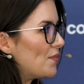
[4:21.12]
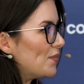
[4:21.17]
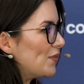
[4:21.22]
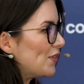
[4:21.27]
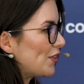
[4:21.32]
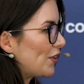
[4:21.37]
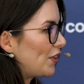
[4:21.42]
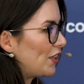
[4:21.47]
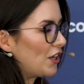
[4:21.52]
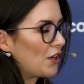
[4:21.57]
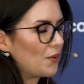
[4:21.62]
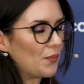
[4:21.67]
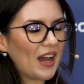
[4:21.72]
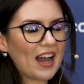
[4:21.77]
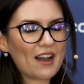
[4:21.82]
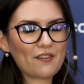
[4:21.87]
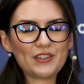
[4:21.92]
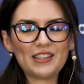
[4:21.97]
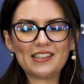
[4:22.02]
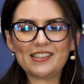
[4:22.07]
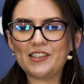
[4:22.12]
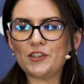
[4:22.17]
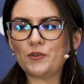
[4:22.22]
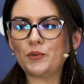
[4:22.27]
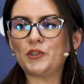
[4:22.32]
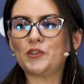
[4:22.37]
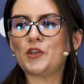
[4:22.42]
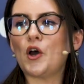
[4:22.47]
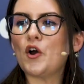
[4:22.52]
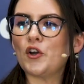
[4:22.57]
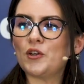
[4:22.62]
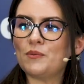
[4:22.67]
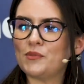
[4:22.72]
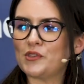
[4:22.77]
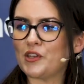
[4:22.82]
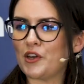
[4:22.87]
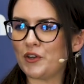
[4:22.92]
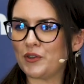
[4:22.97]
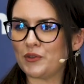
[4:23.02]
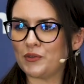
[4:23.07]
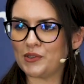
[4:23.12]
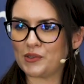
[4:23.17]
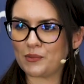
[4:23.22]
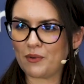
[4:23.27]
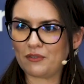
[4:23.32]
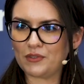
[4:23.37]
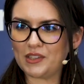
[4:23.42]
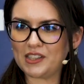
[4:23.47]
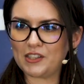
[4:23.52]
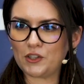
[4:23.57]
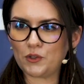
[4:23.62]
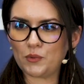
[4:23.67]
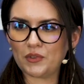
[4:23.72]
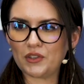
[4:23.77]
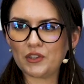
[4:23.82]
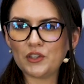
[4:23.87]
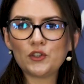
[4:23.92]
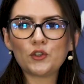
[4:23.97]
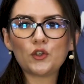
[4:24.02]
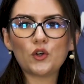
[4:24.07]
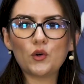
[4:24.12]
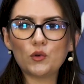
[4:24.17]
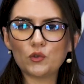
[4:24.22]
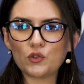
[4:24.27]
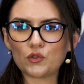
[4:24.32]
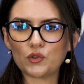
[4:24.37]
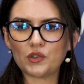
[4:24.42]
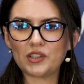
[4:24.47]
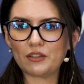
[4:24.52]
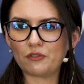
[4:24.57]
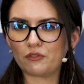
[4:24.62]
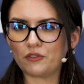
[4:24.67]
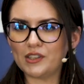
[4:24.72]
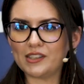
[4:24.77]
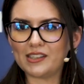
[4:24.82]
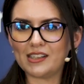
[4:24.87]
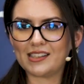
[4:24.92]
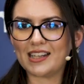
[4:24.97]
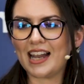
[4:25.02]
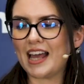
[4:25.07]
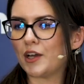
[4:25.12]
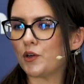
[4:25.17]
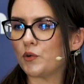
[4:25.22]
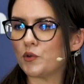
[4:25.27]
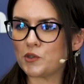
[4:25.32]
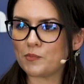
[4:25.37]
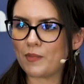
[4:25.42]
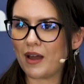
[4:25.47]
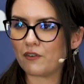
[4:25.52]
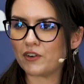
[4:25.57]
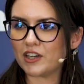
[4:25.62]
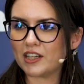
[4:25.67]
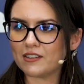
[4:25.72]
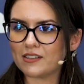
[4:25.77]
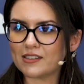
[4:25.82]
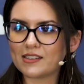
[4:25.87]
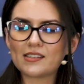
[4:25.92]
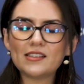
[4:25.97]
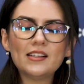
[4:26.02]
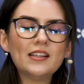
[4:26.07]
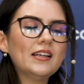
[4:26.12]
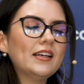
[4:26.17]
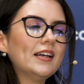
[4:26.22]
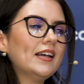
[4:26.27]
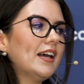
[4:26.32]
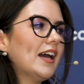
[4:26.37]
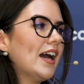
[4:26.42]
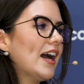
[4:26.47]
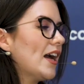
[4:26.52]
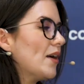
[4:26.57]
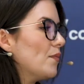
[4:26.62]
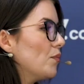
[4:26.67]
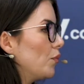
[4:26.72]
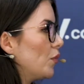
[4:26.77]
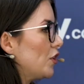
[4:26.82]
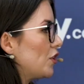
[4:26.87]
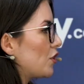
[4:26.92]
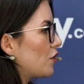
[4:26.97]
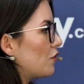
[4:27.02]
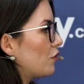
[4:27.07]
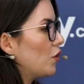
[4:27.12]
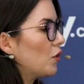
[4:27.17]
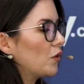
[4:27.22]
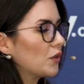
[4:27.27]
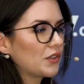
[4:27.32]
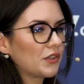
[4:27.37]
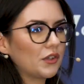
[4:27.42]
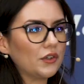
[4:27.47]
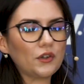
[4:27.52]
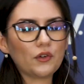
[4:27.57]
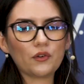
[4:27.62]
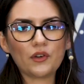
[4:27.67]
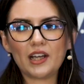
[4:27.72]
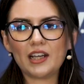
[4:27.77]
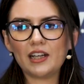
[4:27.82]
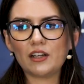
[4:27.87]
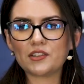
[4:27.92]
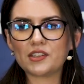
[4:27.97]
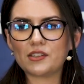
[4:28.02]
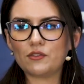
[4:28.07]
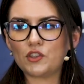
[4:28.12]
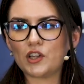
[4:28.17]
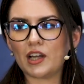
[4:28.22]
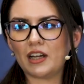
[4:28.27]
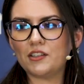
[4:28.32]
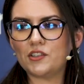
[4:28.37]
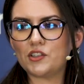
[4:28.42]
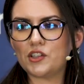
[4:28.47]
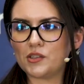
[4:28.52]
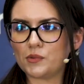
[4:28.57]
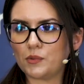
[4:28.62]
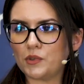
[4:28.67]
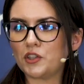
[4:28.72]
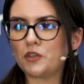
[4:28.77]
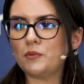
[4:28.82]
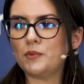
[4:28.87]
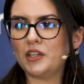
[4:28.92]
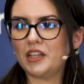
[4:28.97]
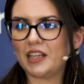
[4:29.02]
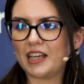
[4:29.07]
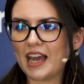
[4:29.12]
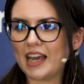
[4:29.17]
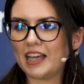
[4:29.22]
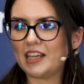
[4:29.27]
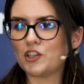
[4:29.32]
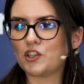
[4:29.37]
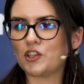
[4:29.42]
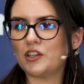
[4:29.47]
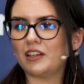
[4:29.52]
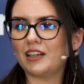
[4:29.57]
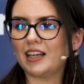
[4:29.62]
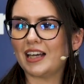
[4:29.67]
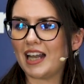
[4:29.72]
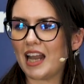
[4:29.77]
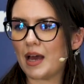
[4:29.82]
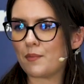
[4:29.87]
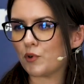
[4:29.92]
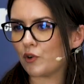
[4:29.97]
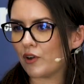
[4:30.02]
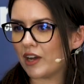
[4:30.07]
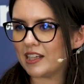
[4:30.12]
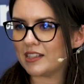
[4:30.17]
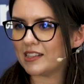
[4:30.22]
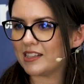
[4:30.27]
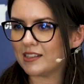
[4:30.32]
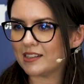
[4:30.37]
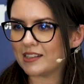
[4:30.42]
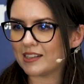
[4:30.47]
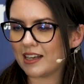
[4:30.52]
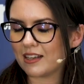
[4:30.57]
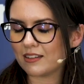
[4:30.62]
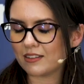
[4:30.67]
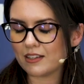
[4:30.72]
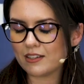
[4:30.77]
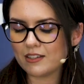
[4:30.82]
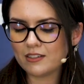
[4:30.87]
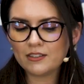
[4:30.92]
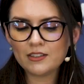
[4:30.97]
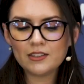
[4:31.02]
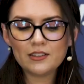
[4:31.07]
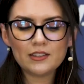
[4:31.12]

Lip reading: So, we're having to deal with time zones, we're having to deal with cultural differences, language barriers, which of course can create lots of challenges with communication and collaborating together.